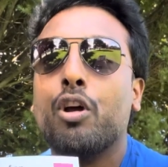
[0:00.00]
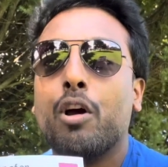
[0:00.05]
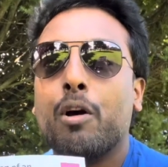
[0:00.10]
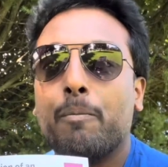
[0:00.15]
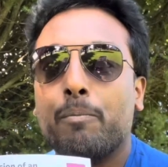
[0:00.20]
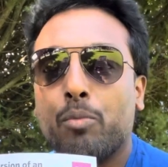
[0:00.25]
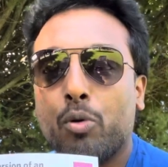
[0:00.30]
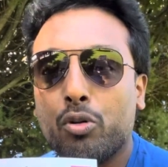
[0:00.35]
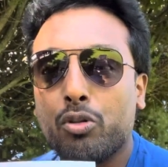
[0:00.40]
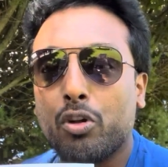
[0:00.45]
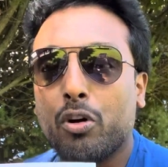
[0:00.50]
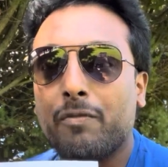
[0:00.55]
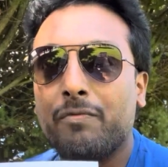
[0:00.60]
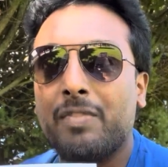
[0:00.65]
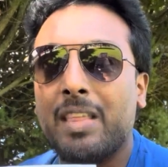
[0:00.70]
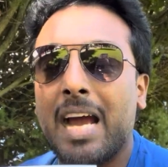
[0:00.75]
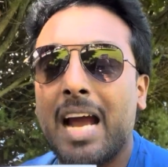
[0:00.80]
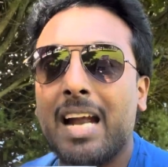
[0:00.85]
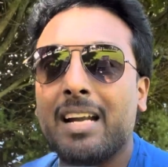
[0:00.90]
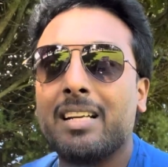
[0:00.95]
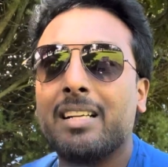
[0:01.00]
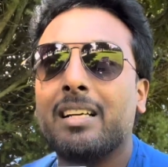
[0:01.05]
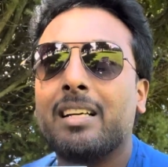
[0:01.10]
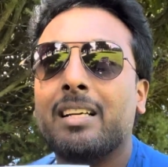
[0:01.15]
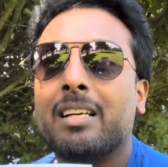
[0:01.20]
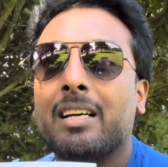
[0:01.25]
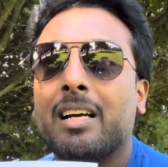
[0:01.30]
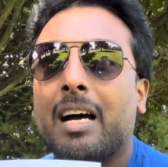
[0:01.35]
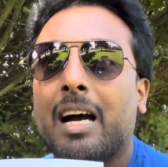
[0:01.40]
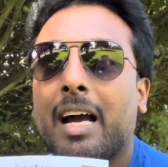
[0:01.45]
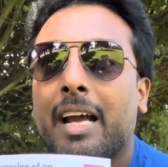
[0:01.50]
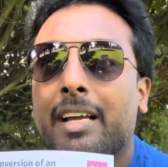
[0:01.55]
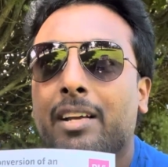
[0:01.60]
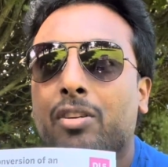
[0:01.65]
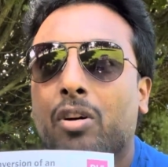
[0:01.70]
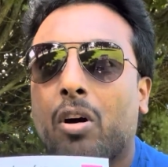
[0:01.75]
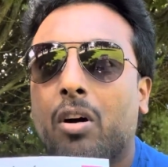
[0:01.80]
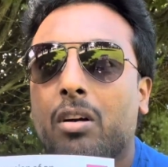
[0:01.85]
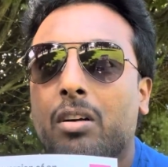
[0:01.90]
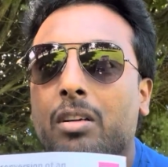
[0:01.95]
both of that I got